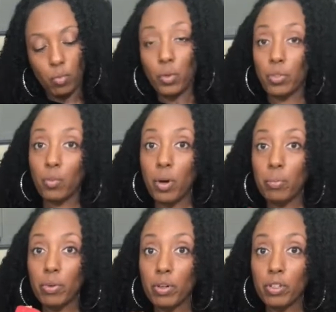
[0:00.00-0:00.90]
with the
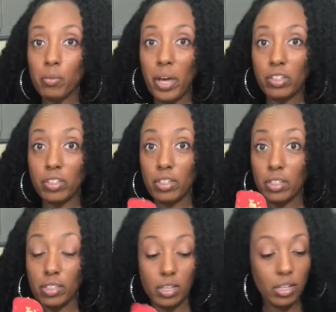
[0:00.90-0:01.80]
rubber spatula
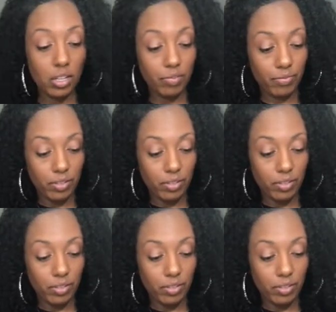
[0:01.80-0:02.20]
is key,